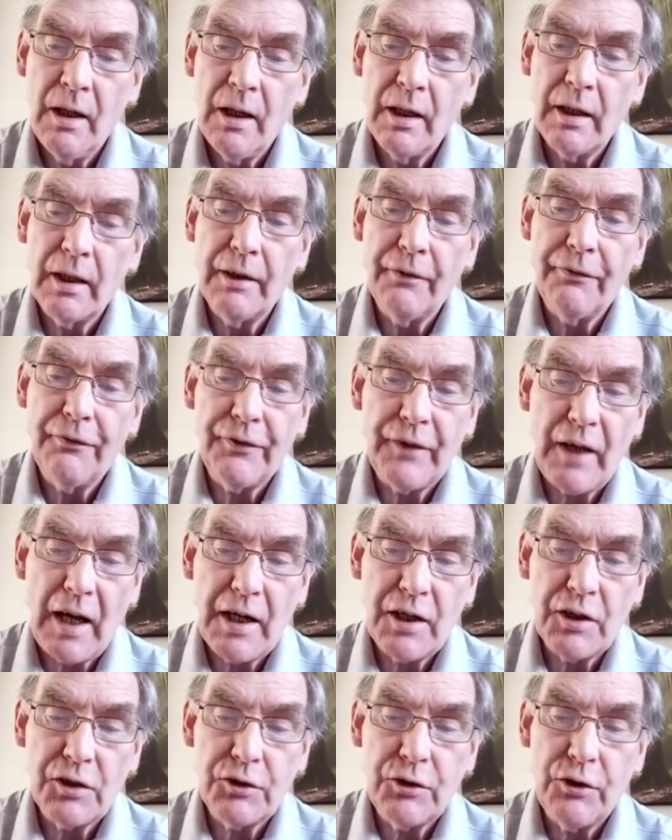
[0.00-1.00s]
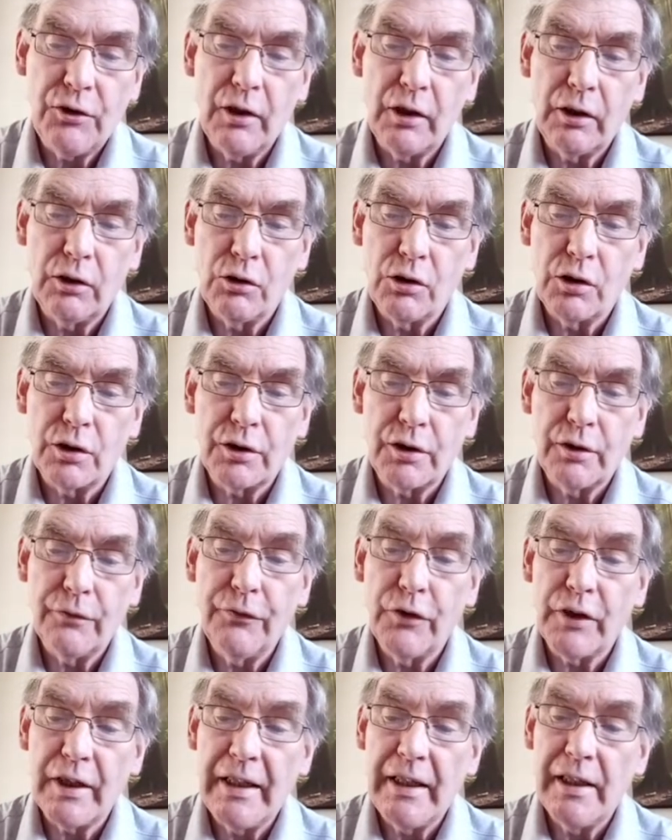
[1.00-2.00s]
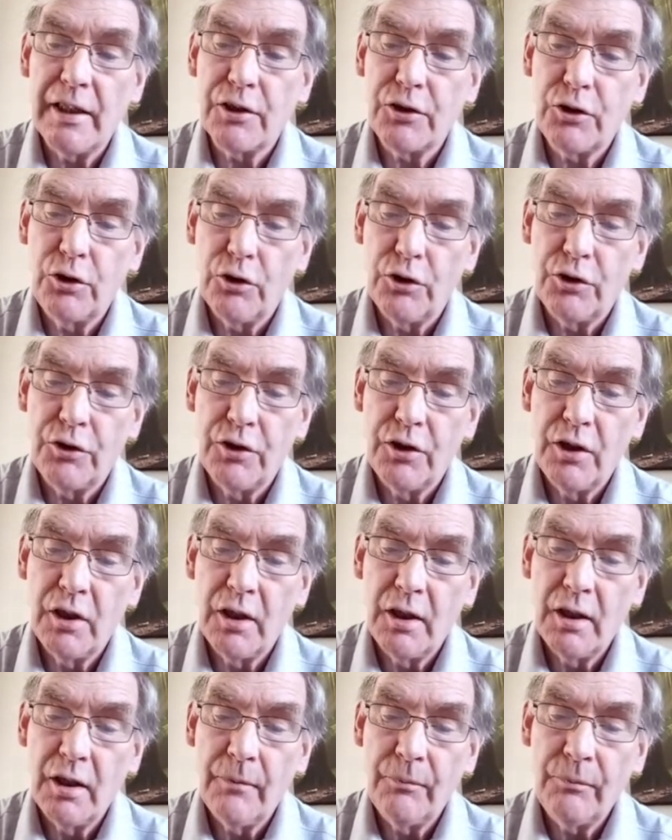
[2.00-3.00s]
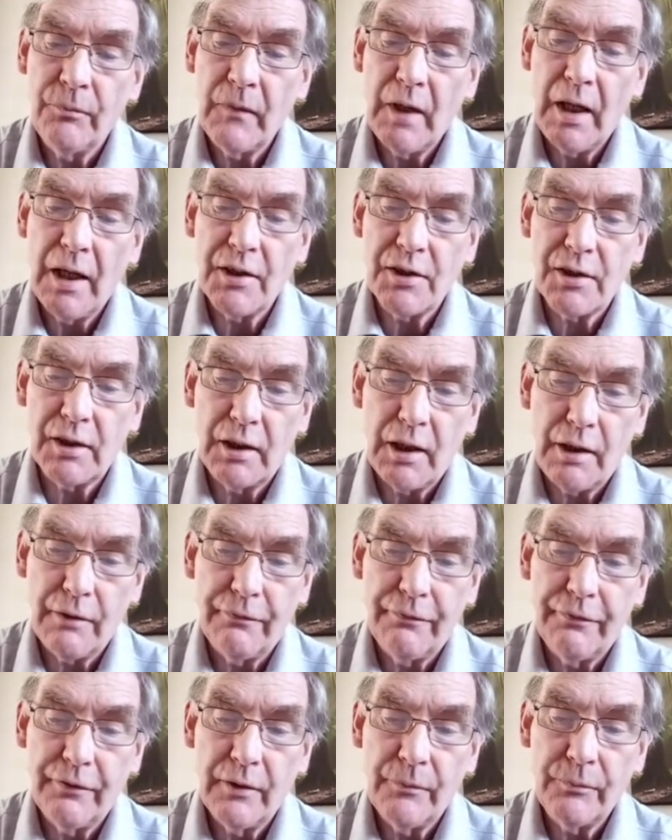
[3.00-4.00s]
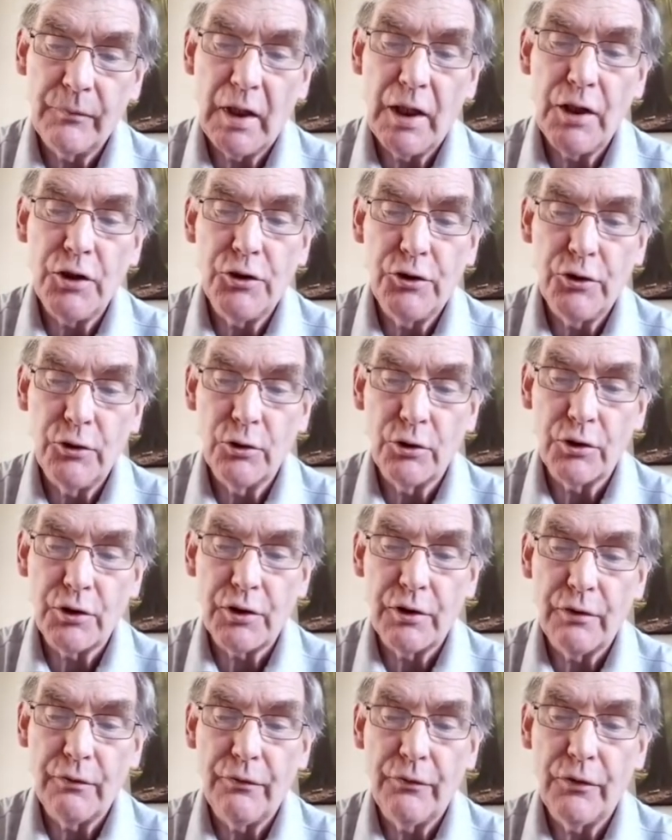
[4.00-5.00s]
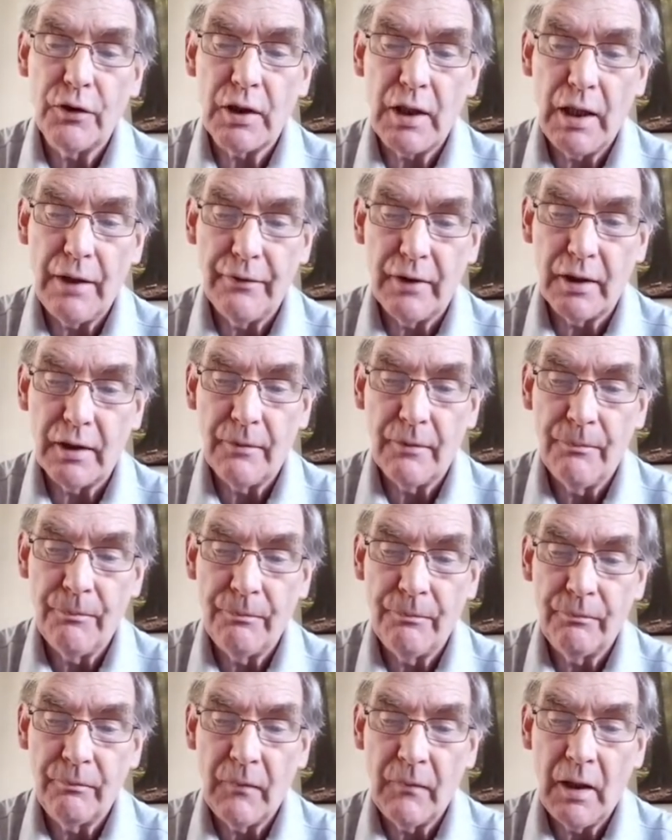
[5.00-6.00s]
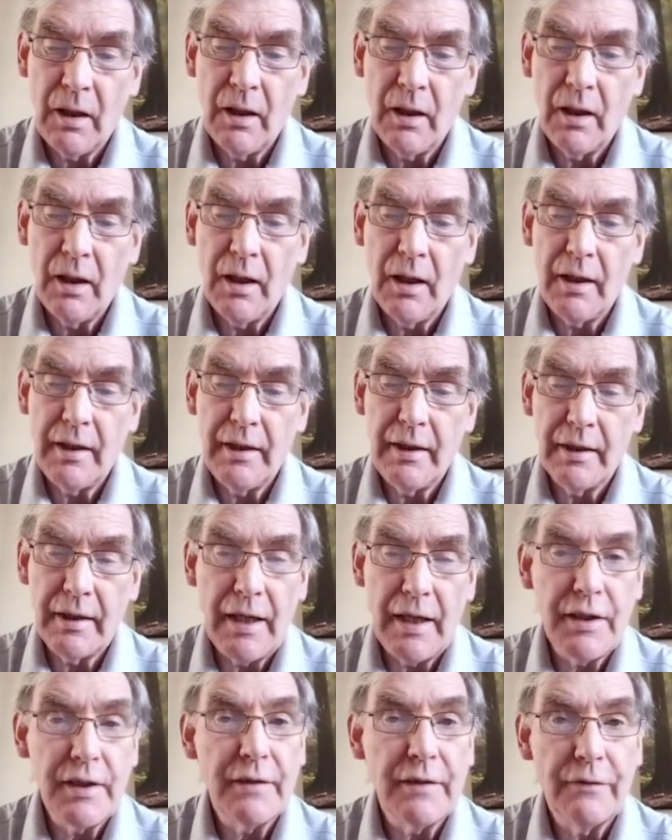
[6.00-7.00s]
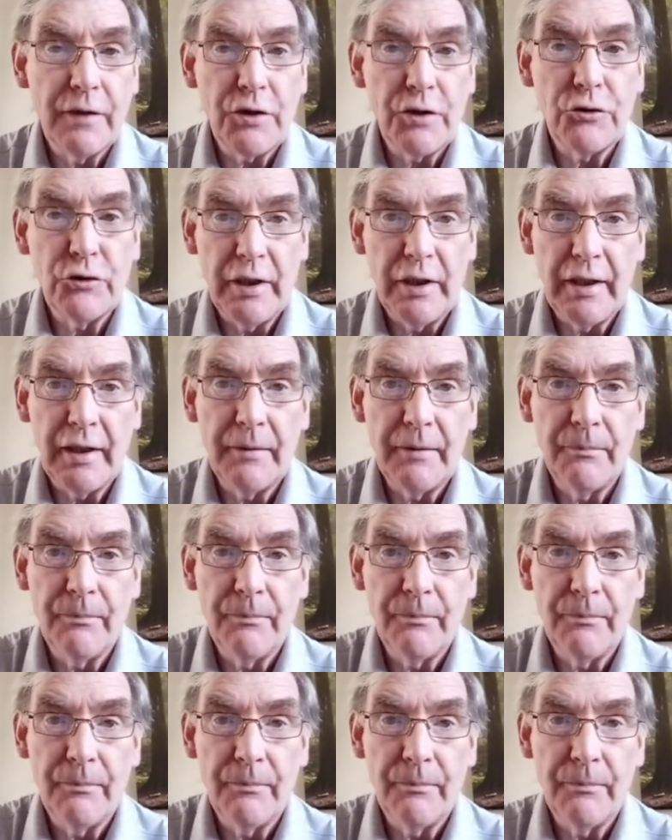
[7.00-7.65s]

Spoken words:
Give thanks to the Lord, for he is good. His love endures forever. Here ends the first reading.